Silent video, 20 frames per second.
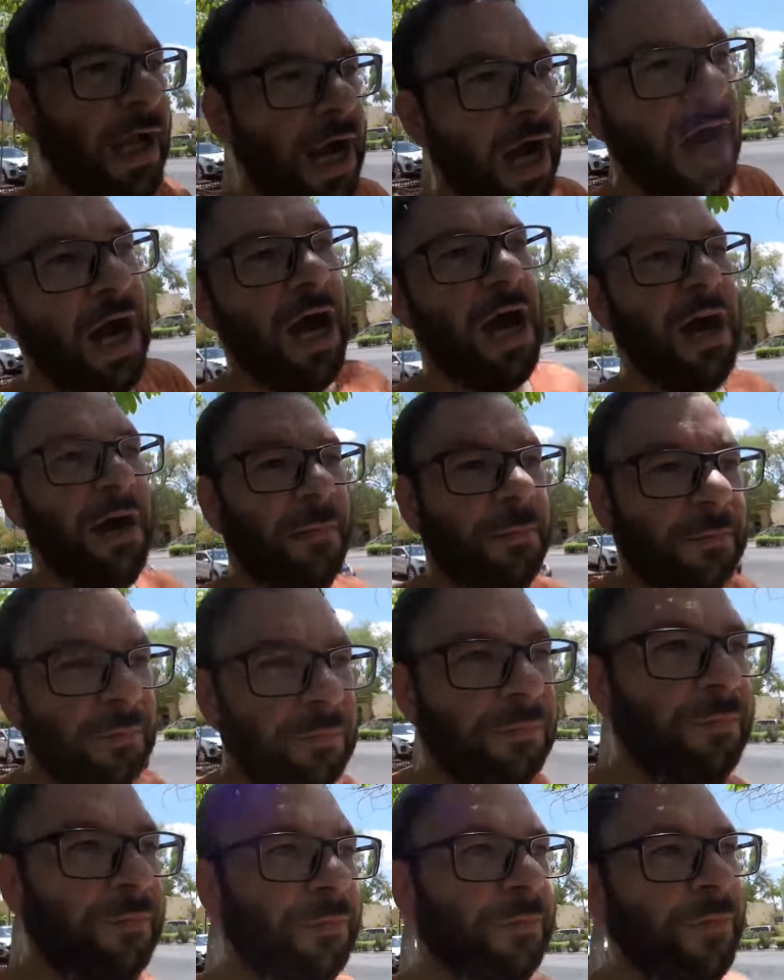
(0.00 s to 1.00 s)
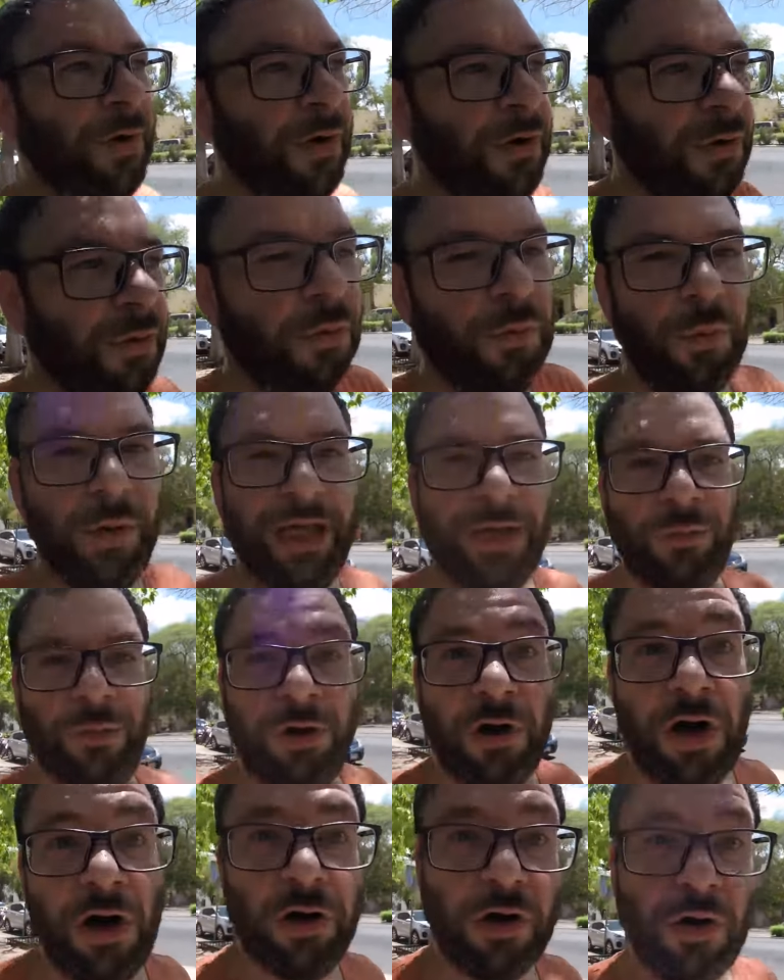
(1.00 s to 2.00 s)
um, we,
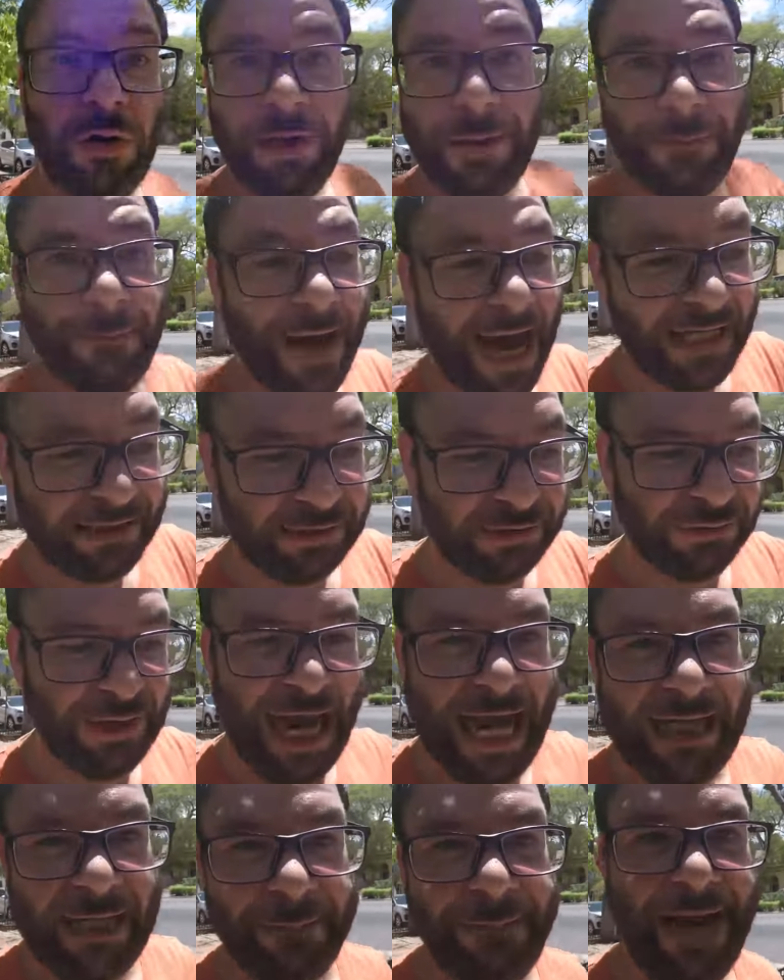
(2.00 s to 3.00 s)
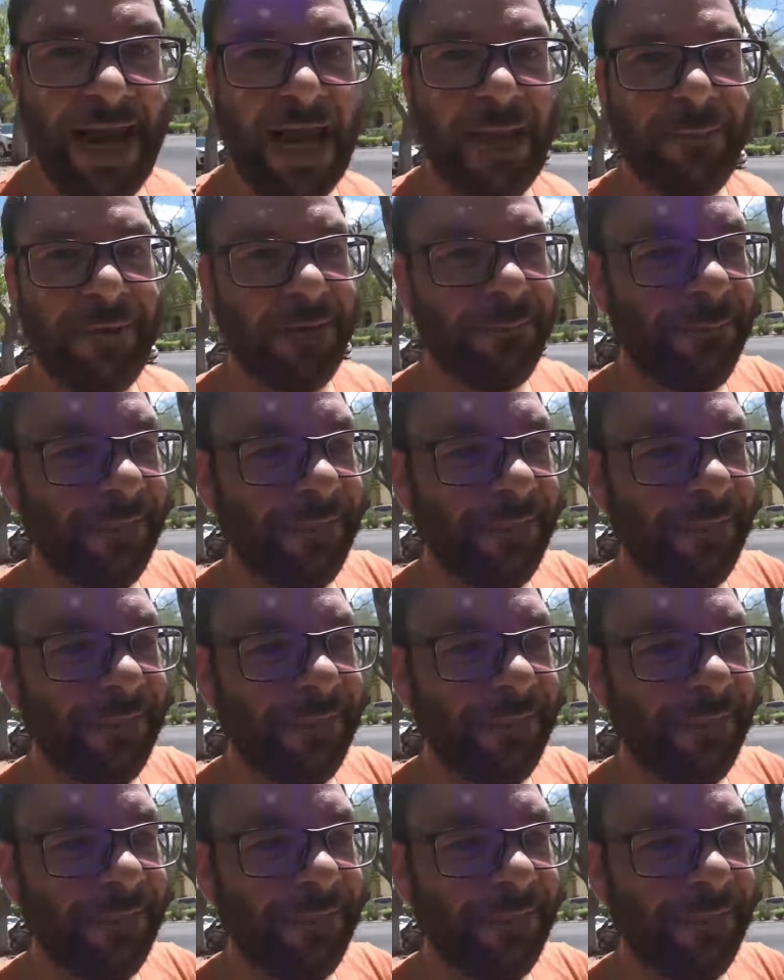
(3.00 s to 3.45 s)
we're all going back to Alabama,